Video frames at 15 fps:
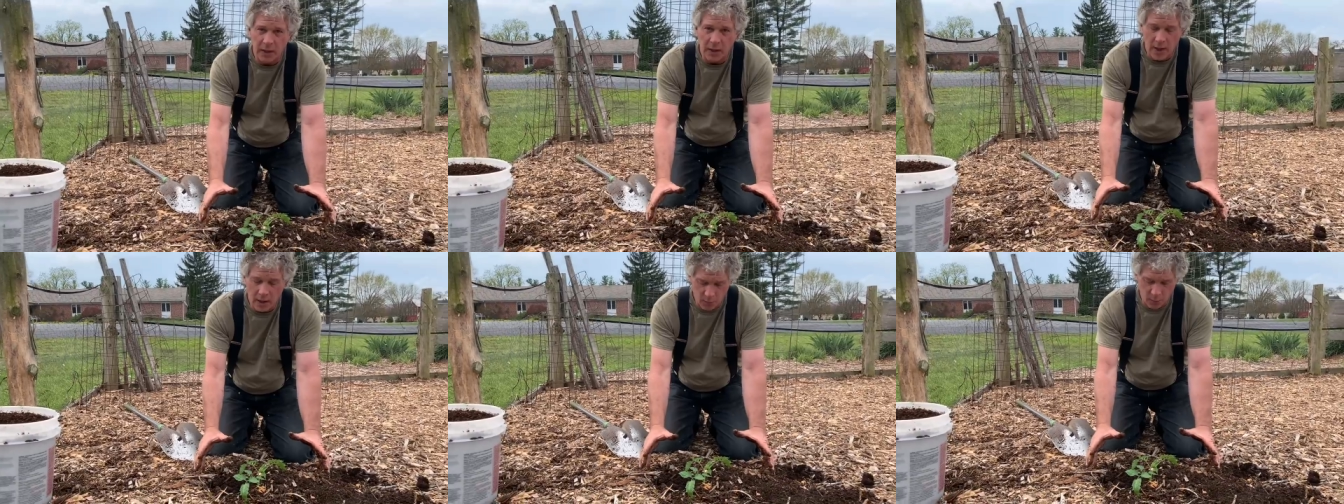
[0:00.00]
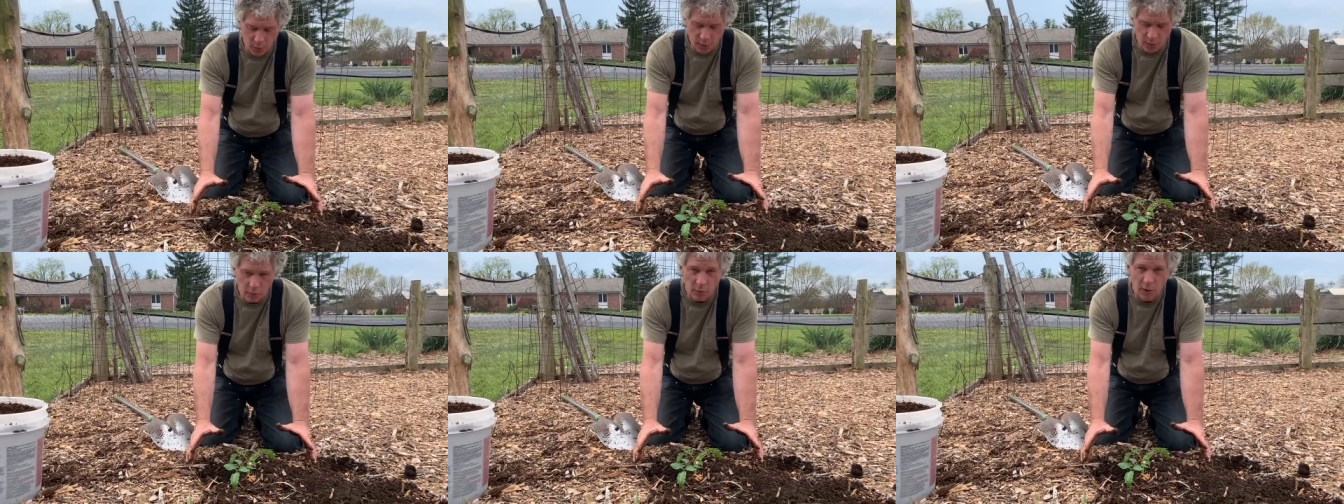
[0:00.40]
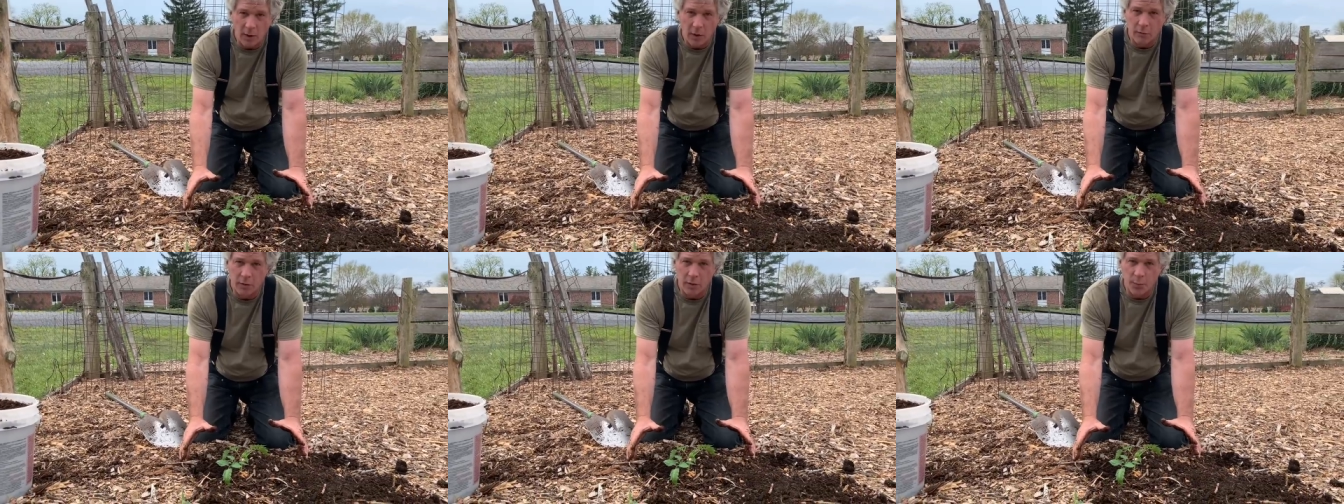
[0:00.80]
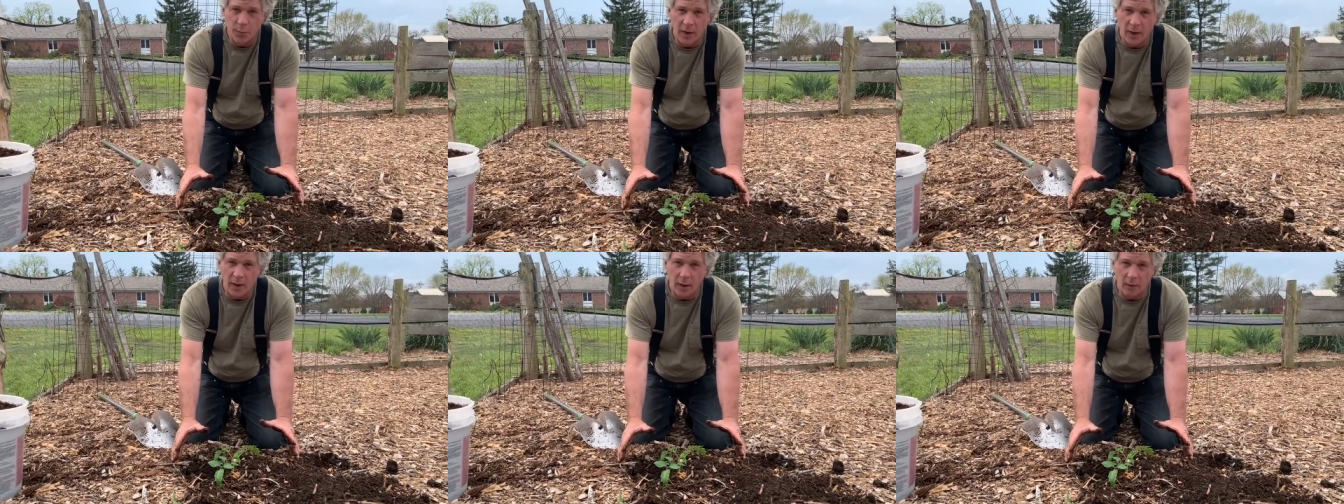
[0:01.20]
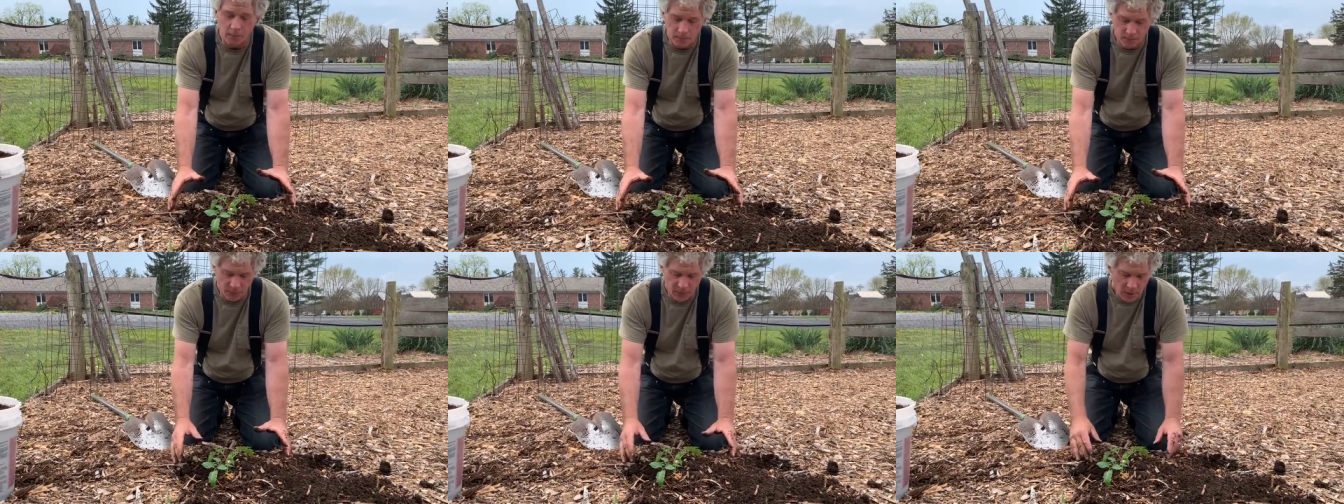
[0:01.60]
down and put it right over the plant.
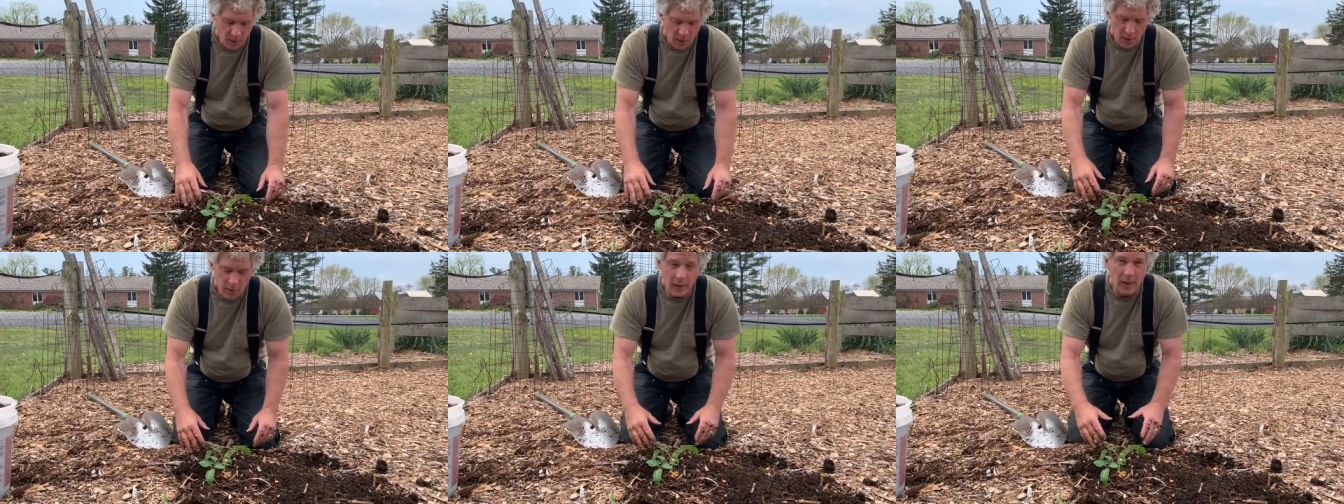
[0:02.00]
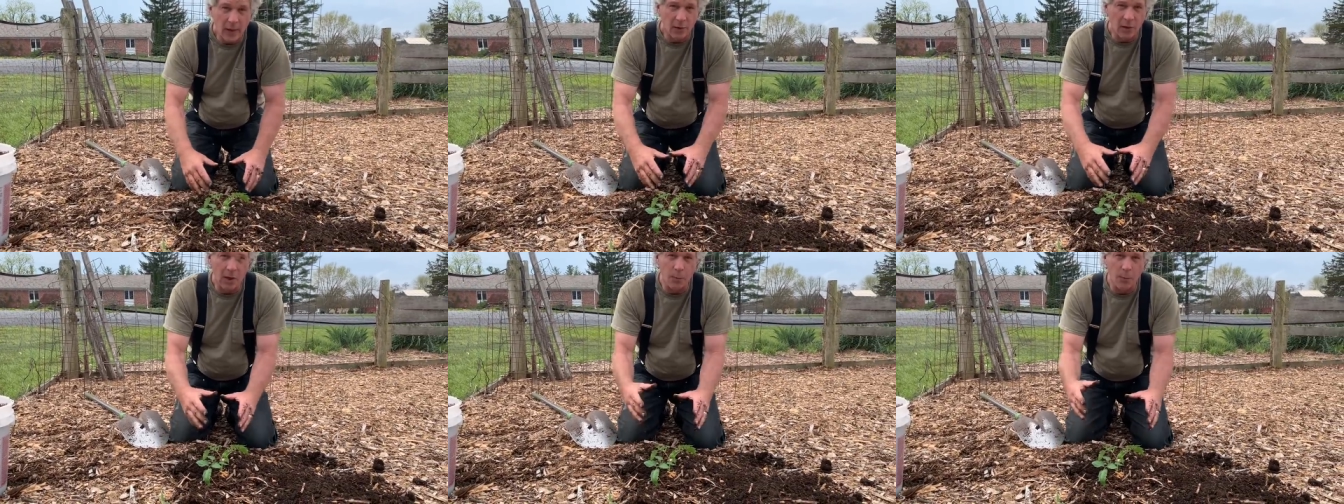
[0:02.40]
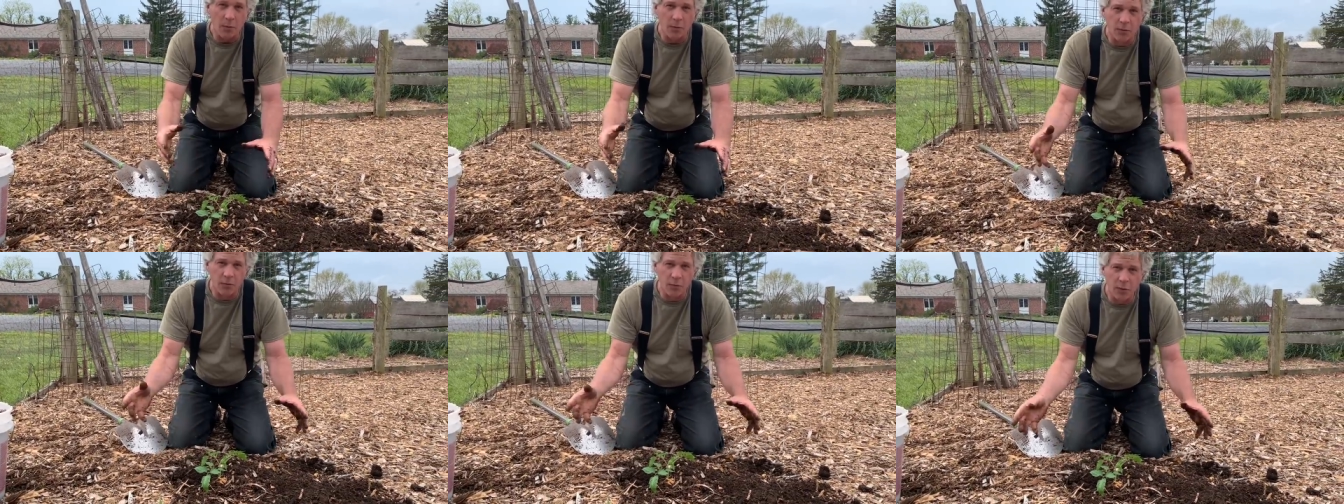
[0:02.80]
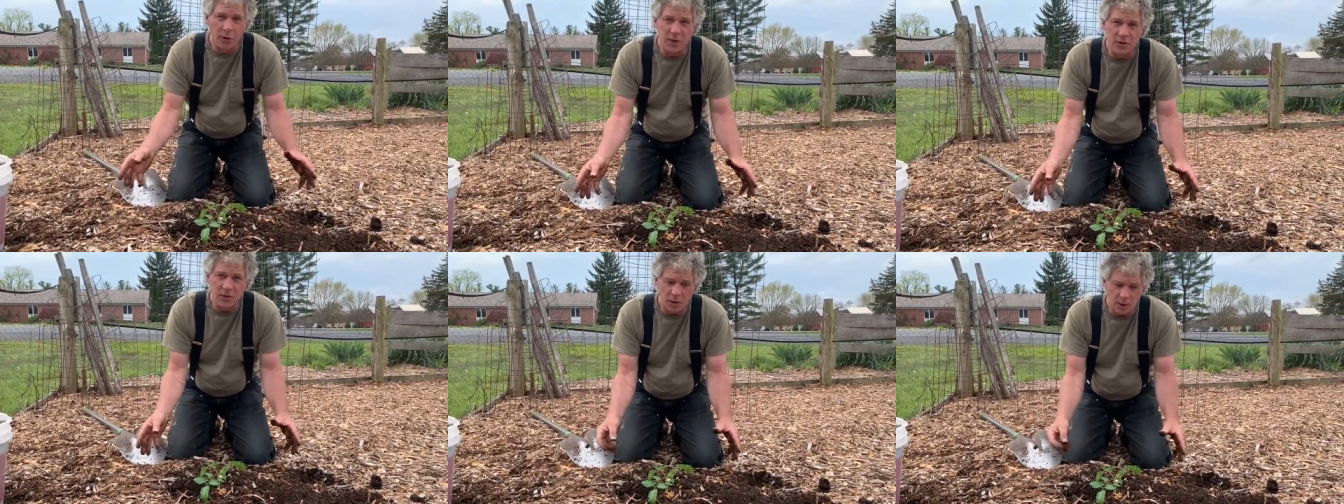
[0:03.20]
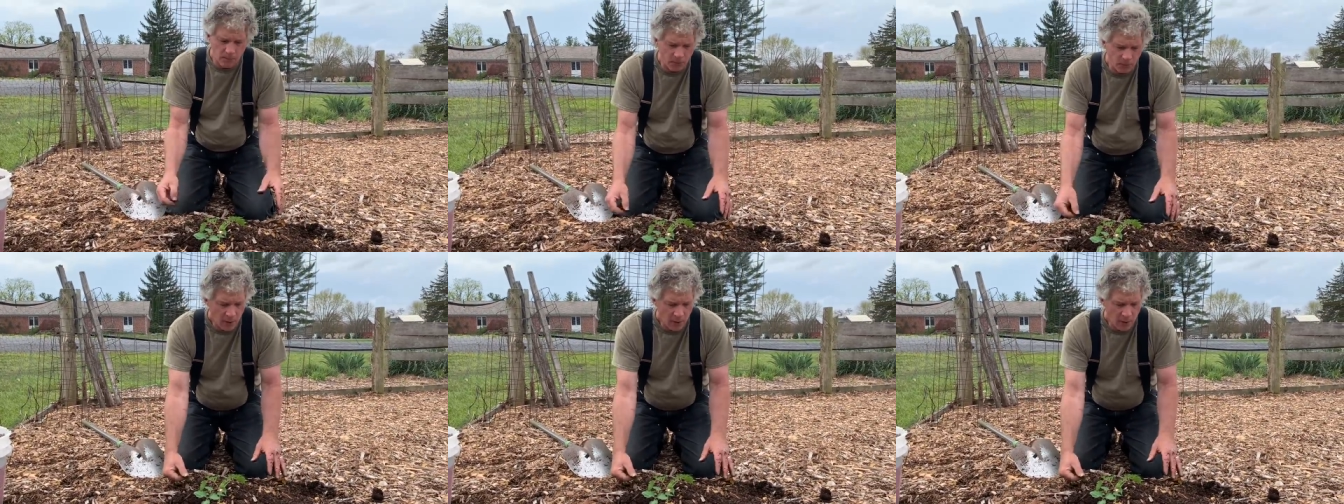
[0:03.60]
That'll keep it from freezing.